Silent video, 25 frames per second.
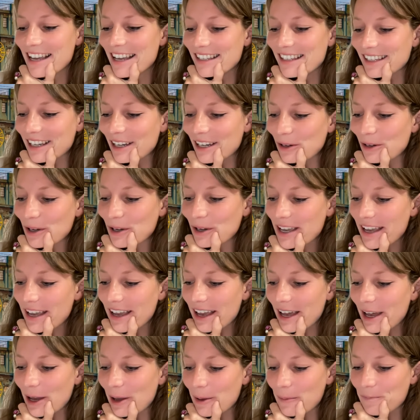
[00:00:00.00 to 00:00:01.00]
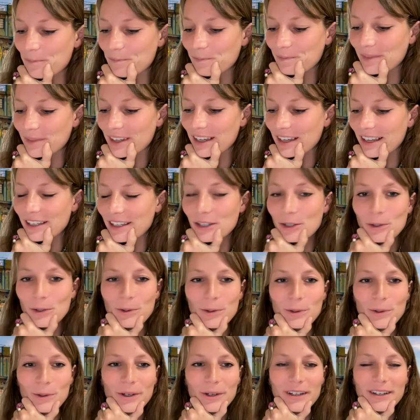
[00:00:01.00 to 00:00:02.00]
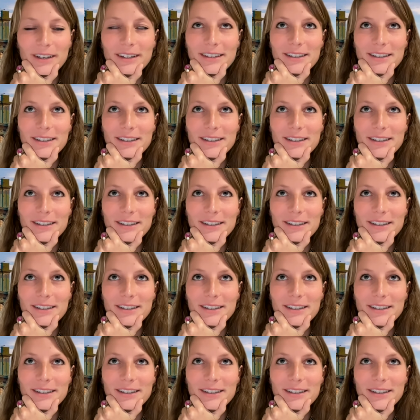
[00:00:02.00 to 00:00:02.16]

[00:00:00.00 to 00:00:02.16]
So um, you,